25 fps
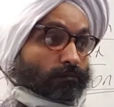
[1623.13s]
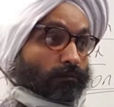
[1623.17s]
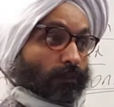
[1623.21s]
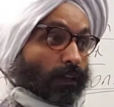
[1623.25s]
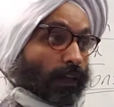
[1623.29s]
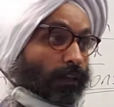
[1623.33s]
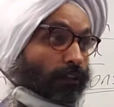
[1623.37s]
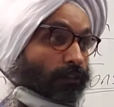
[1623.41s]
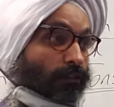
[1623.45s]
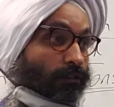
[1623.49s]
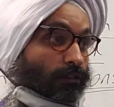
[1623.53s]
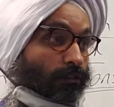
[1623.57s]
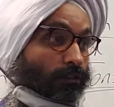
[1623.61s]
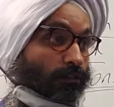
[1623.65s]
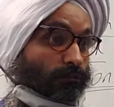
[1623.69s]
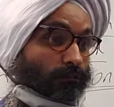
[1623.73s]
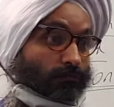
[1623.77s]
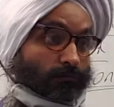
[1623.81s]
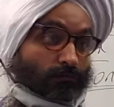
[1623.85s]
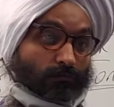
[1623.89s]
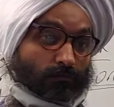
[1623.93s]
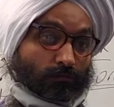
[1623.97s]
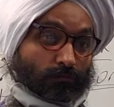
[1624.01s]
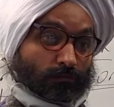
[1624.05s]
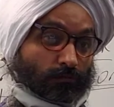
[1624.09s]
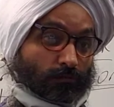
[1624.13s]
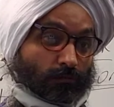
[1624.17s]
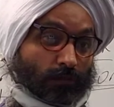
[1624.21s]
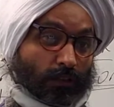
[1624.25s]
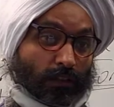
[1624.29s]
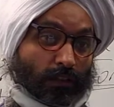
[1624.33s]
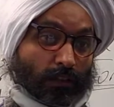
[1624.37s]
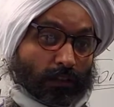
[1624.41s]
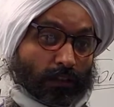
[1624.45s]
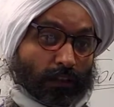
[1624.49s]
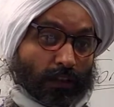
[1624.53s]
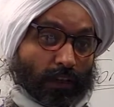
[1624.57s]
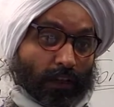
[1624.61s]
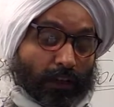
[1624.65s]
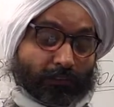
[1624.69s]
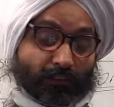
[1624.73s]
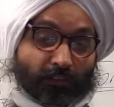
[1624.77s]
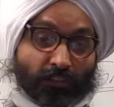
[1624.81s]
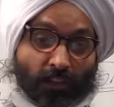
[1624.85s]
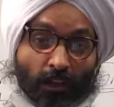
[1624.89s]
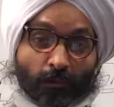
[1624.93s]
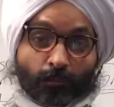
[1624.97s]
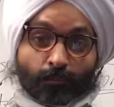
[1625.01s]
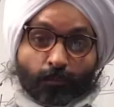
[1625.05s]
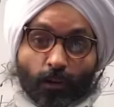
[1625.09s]
And if
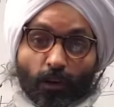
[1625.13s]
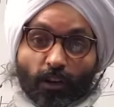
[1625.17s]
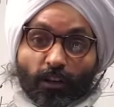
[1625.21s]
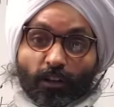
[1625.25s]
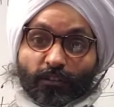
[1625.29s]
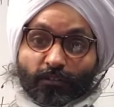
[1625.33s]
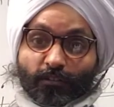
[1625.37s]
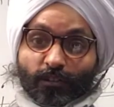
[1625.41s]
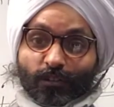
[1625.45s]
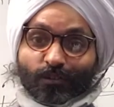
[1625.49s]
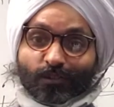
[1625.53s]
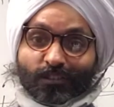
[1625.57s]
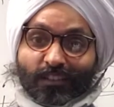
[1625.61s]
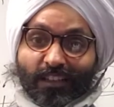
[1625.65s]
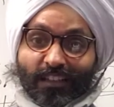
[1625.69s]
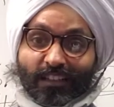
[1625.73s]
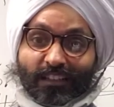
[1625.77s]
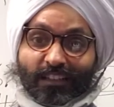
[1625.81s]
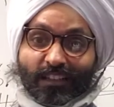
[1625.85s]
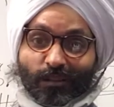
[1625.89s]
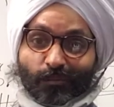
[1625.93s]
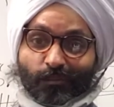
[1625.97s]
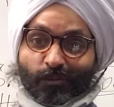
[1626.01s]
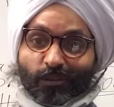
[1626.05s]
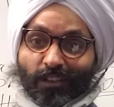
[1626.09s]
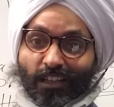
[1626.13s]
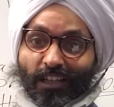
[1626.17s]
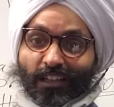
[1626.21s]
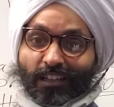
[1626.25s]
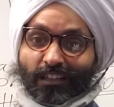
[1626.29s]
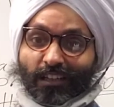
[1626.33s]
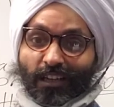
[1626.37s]
some part of you is getting upset